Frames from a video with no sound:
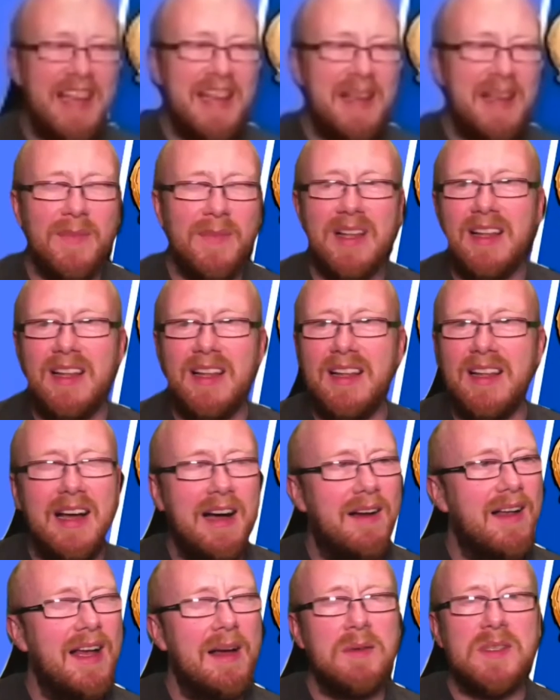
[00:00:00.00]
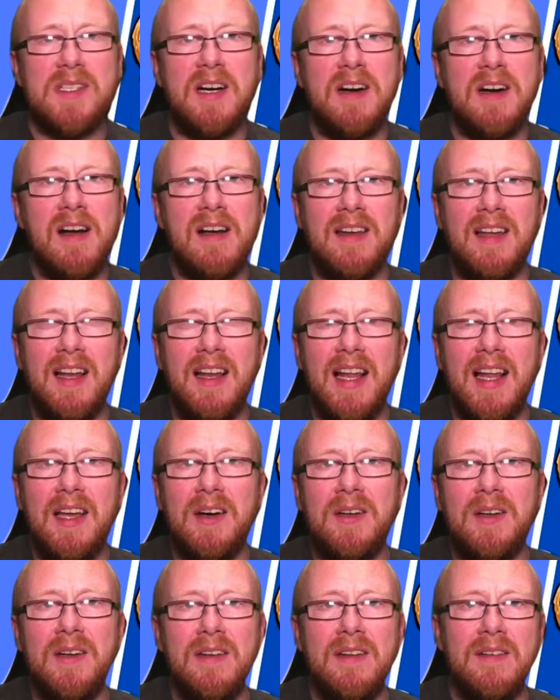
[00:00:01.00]
um, I was talking to
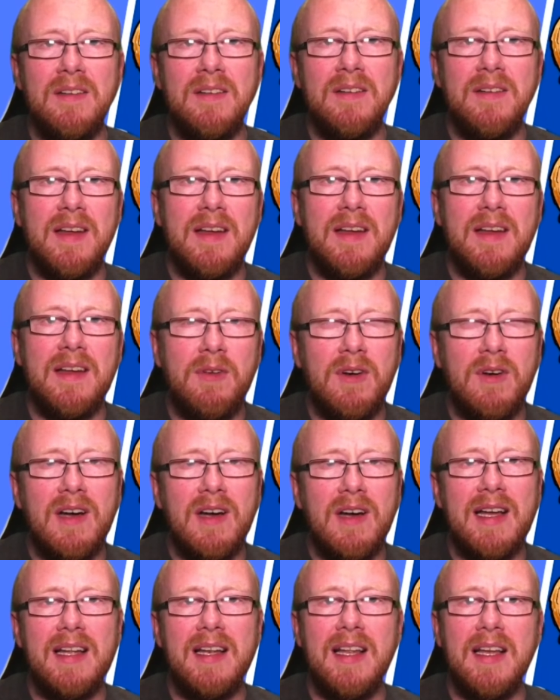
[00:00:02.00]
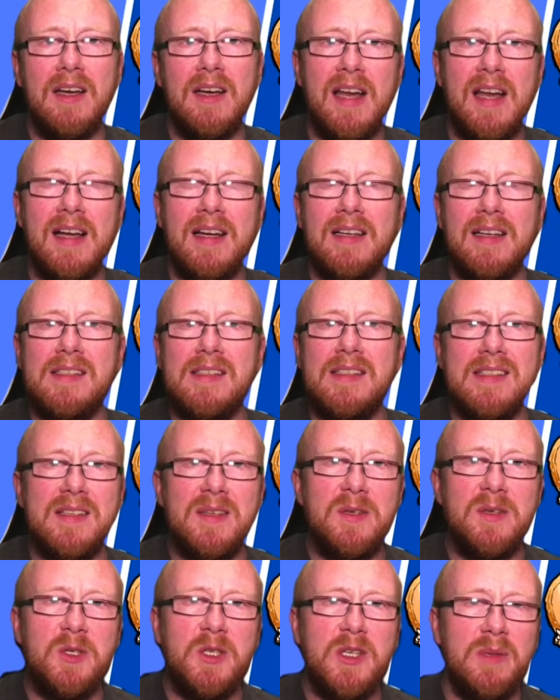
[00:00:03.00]
Leon, for uh, Leon Angus, he's a
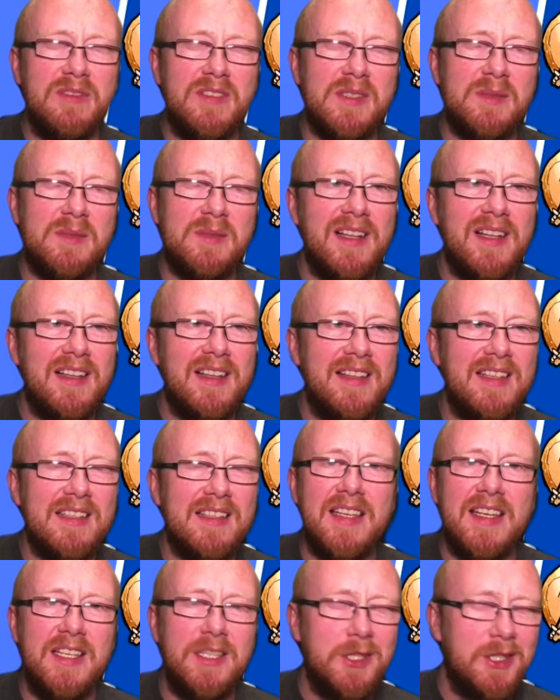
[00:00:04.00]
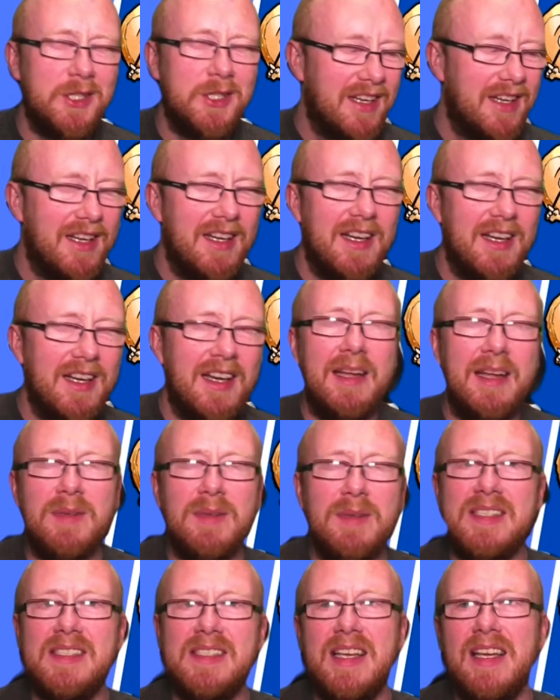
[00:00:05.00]
YouTuber as well in this niche, and he
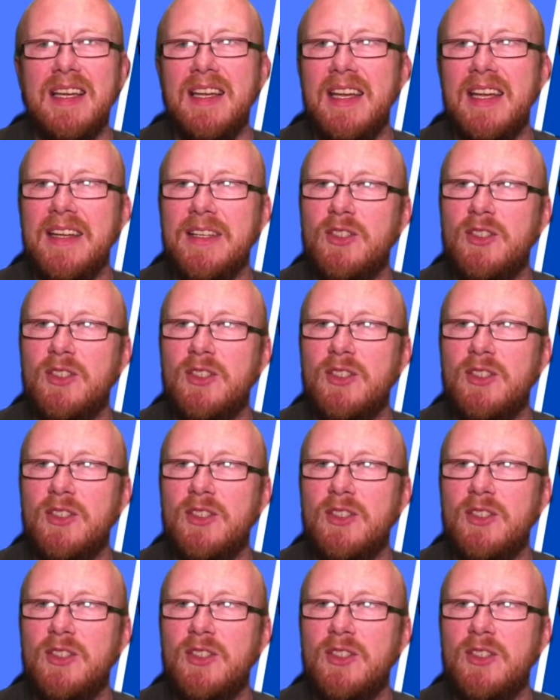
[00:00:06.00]
was saying he